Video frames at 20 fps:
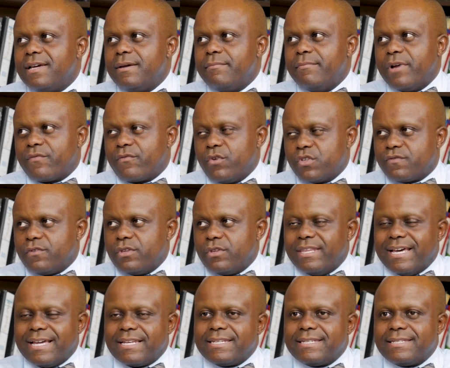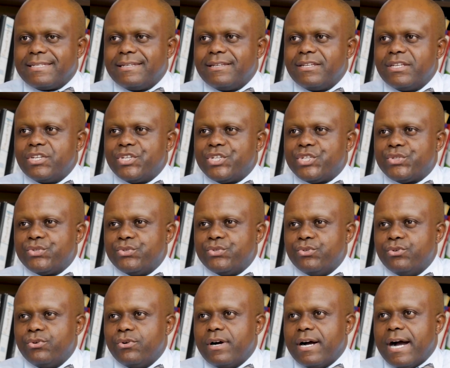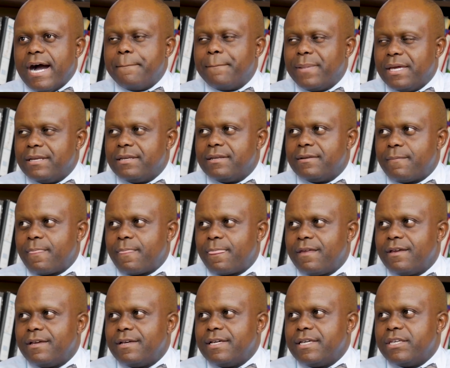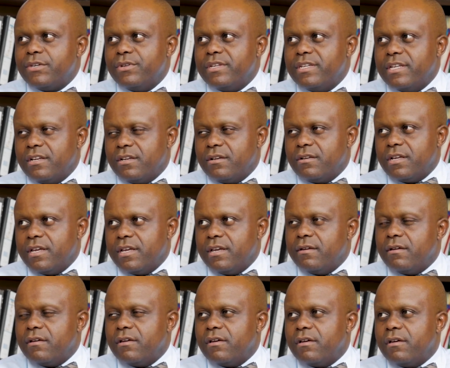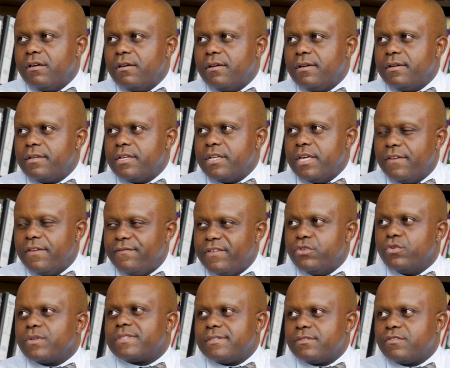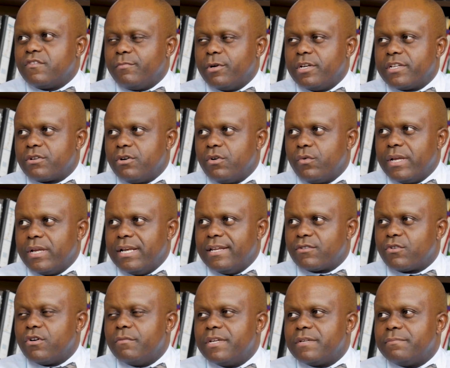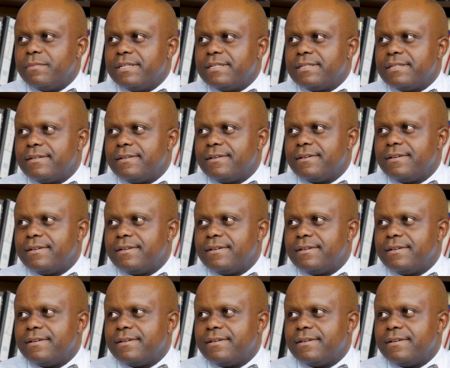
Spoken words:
But of course, for that to happen, you need the heavy doses of political will and commitment.